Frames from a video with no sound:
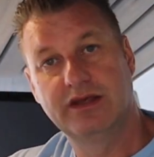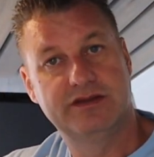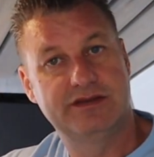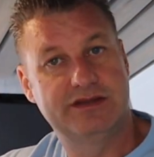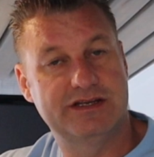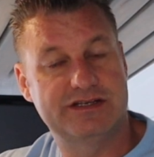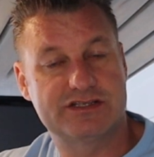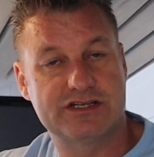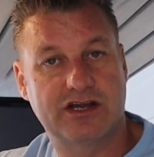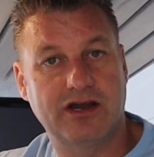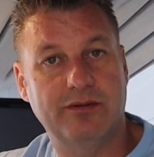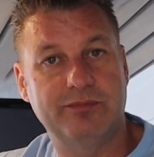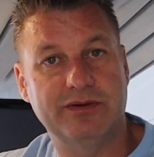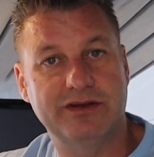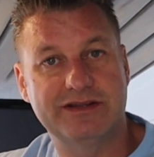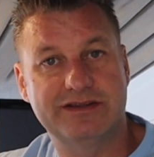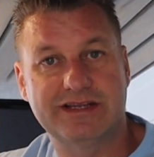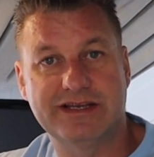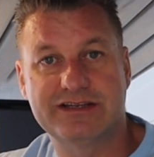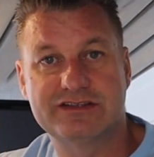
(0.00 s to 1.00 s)
there's a couple
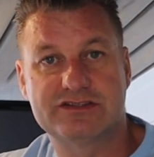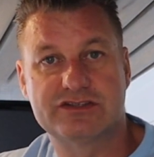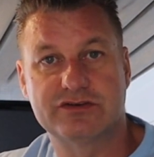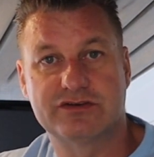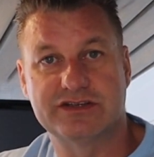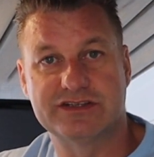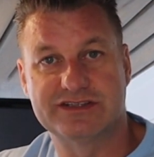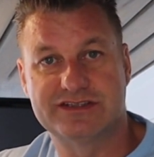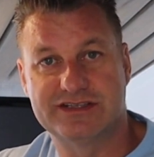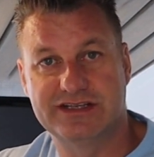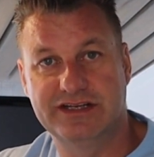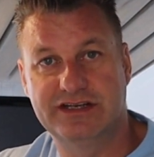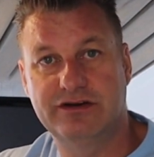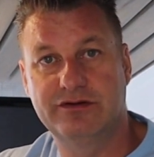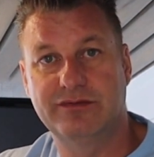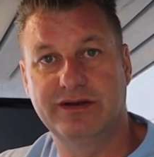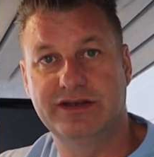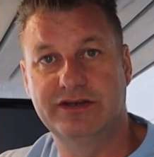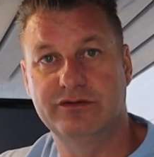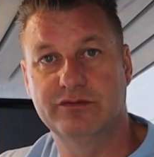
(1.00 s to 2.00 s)
of things to
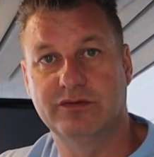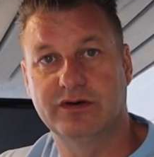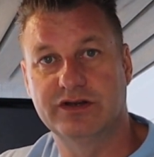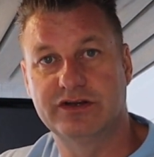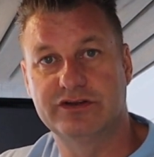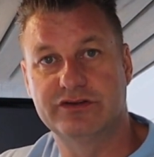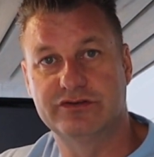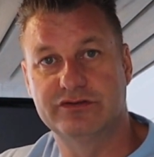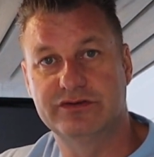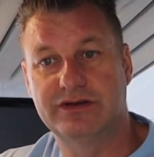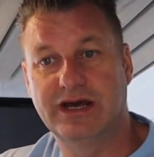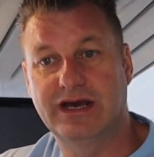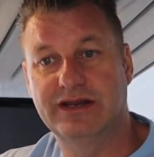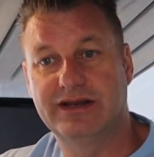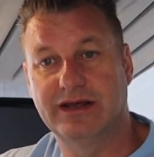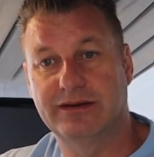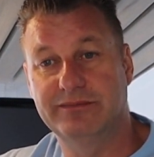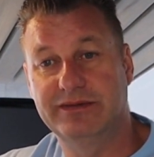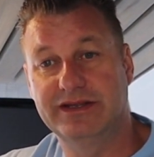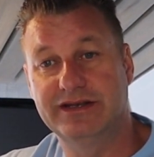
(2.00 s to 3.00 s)
consider when you want to do
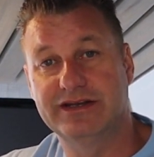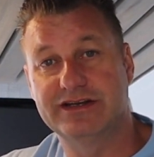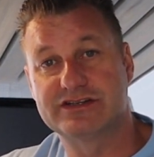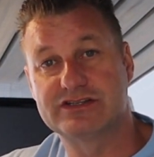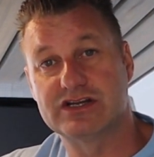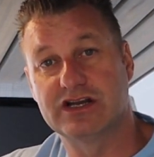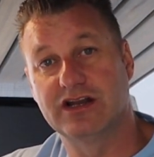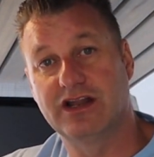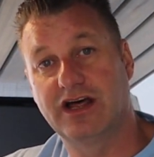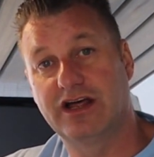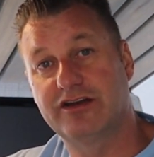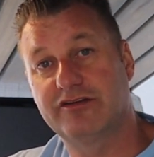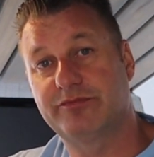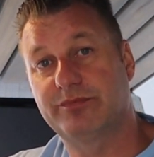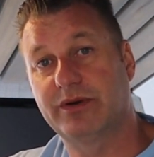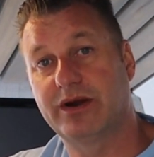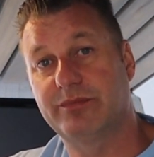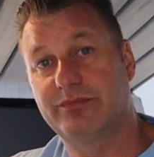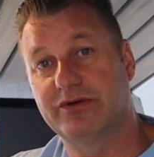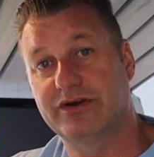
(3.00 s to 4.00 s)
that. There's a lot of
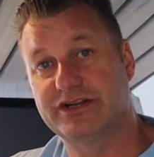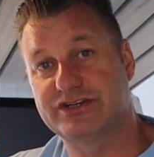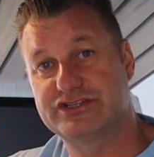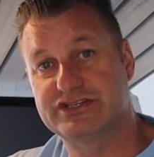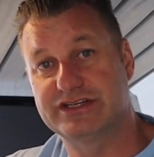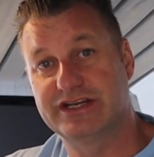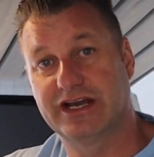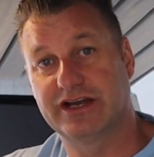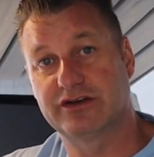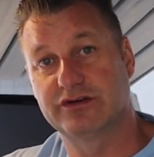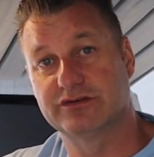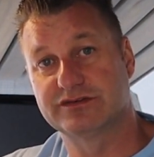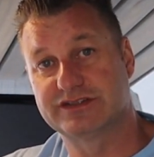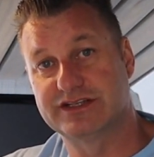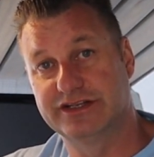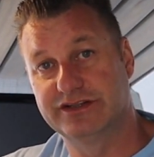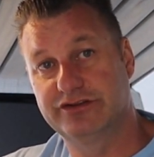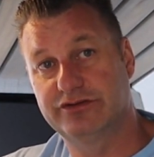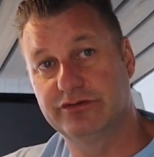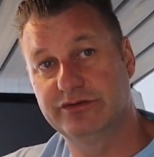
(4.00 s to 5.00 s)
preparation that goes
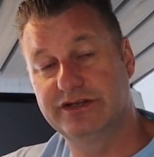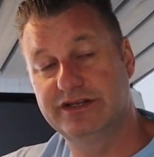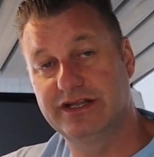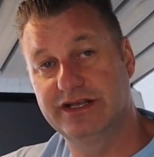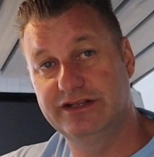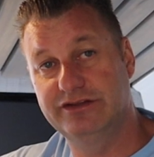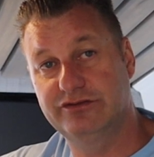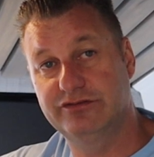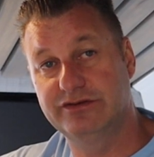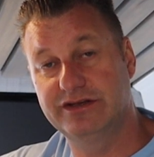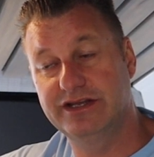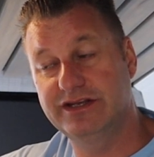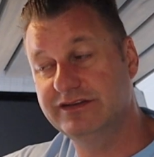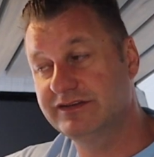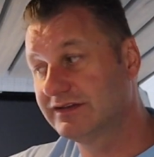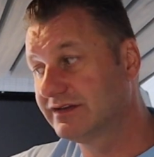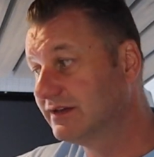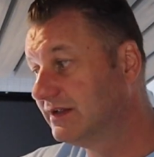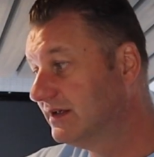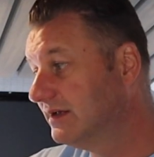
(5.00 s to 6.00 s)
into
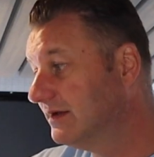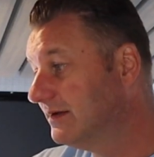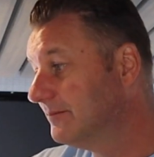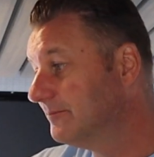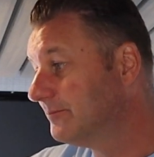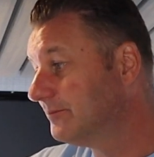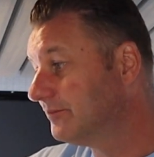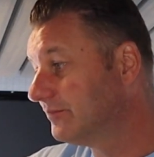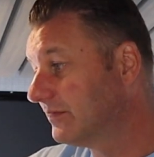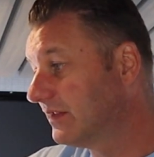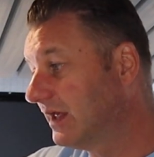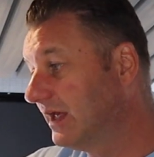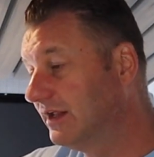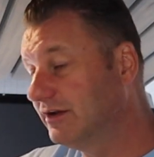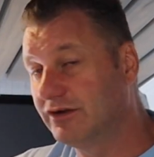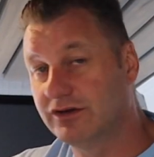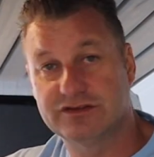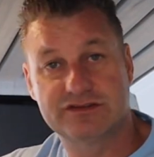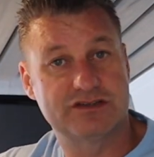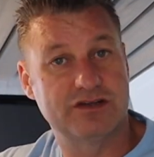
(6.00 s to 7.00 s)
this,
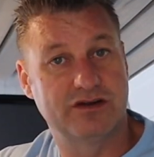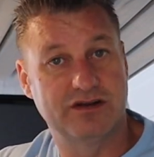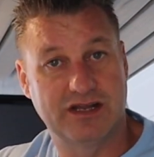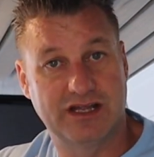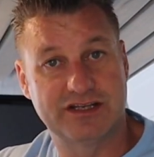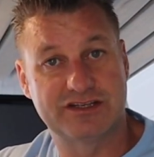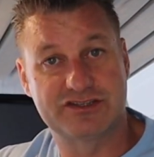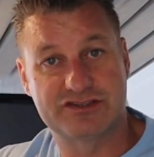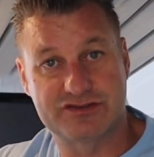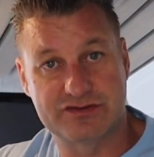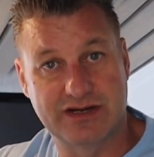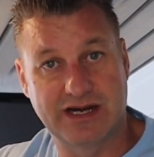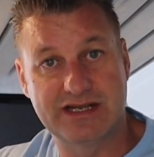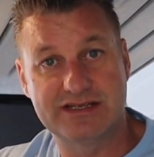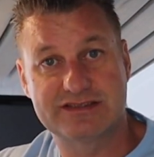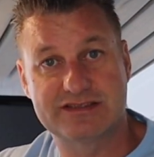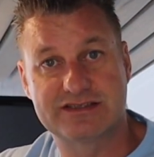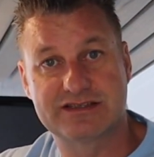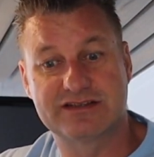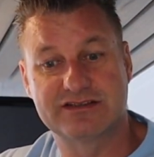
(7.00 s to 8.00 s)
and also a lot of
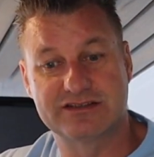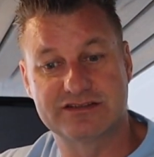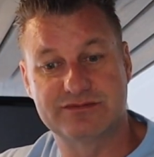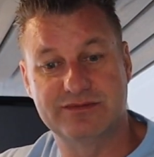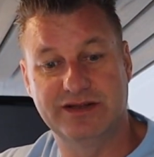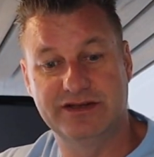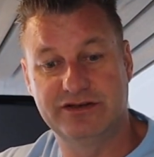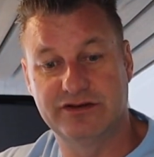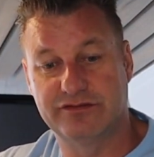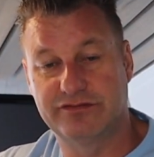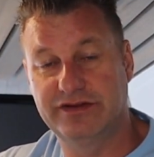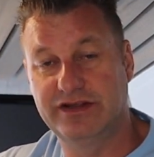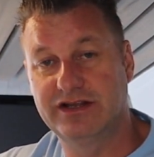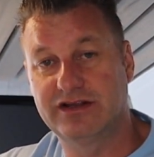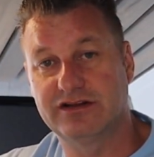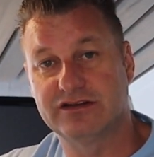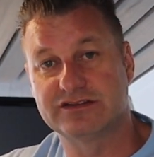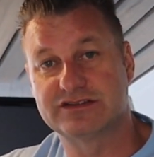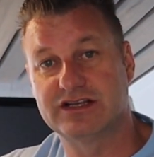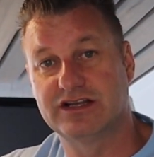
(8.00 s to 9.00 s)
stress, because when your
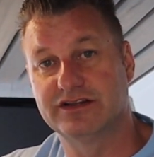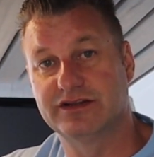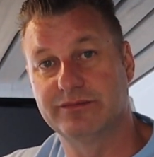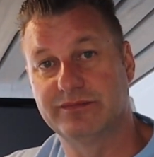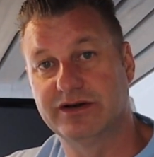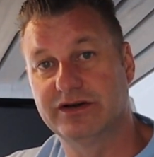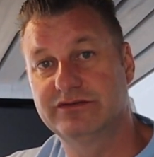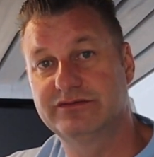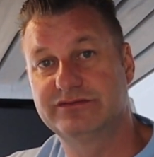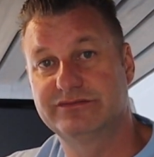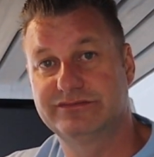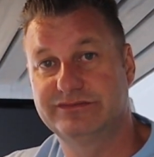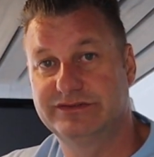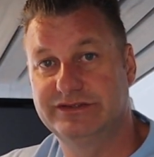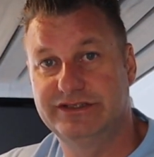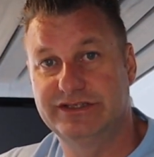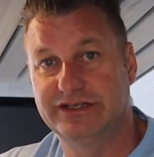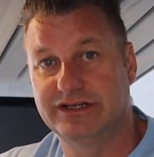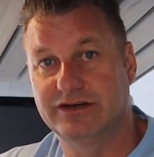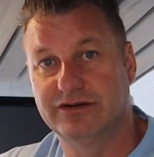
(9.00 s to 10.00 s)
vehicle's on the boat,
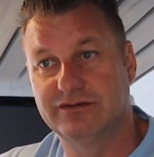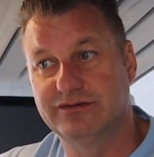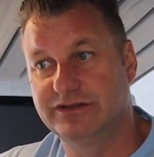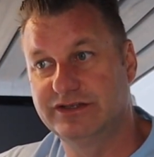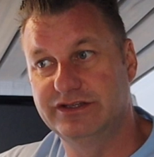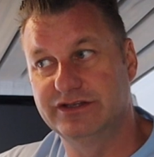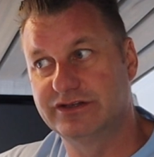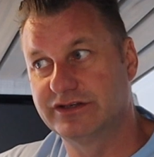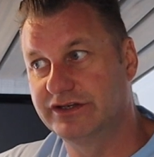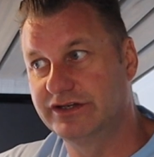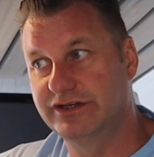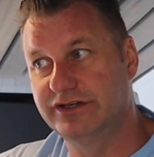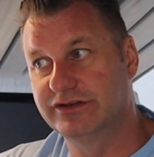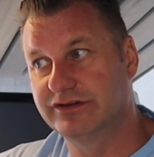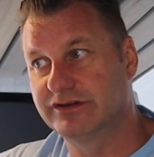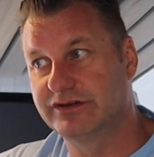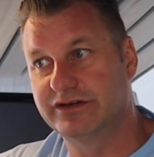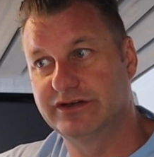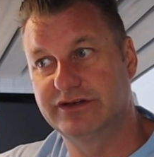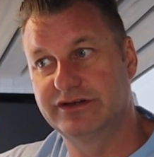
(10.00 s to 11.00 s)

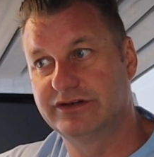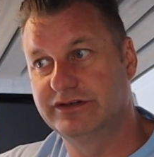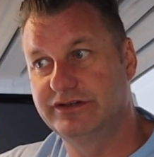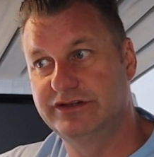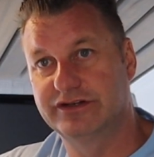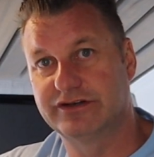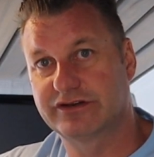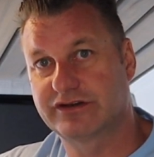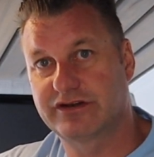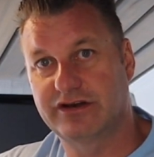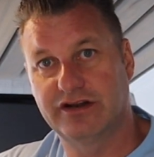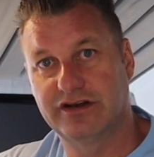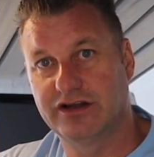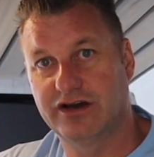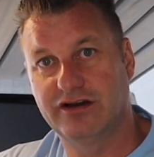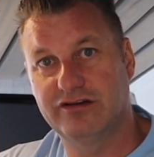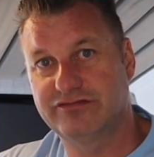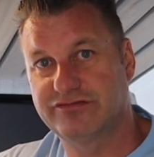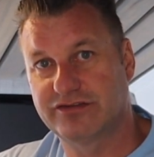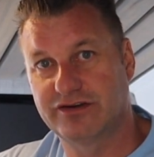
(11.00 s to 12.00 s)
you're cut
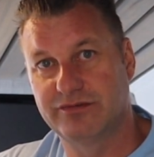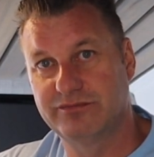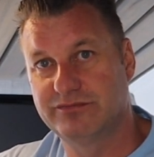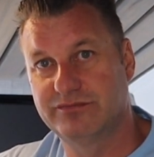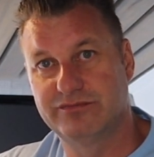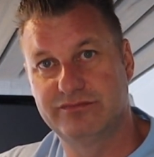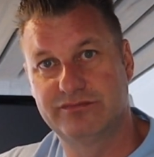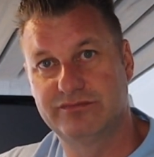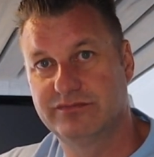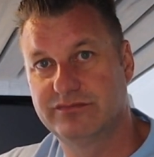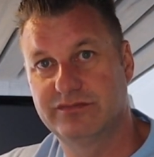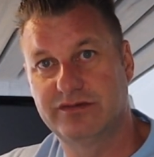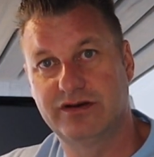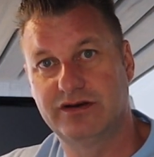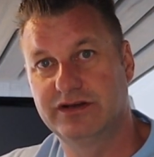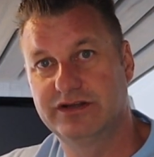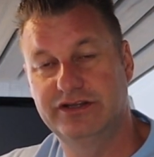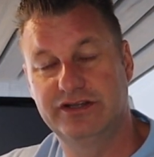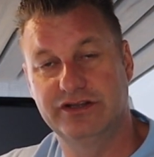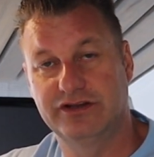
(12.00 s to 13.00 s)
off from,
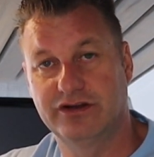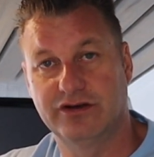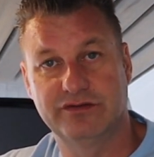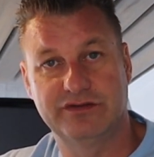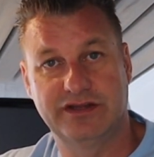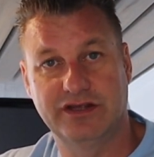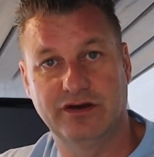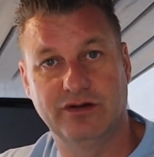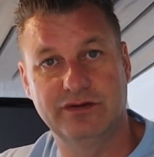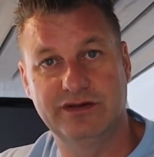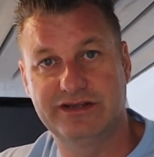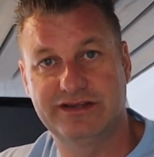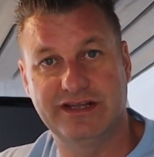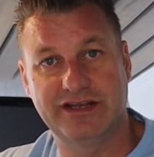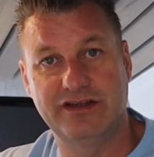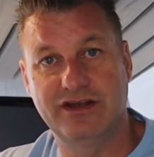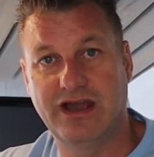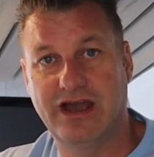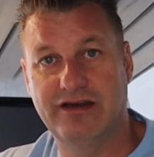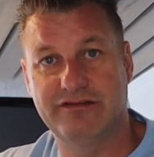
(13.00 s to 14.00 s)
the only
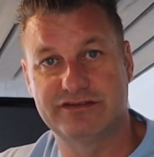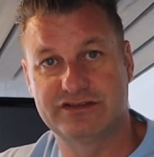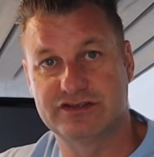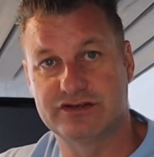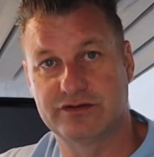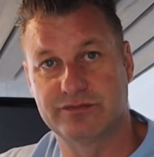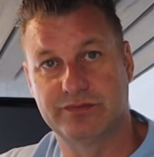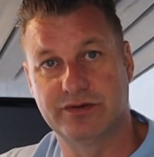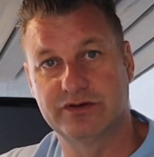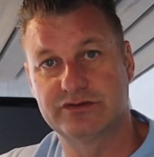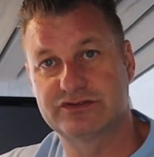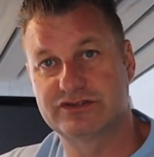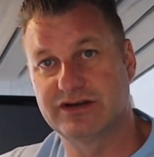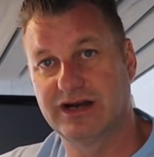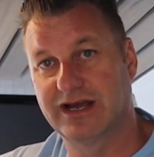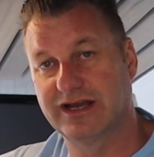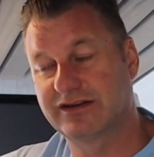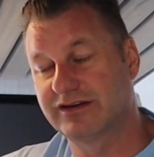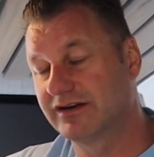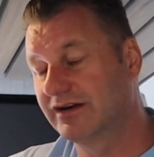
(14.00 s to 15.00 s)
thing you have is your boat
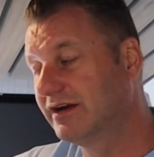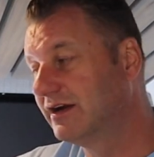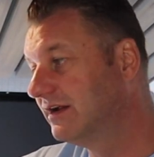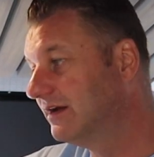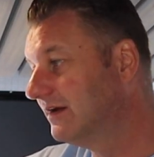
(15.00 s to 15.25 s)
tracker.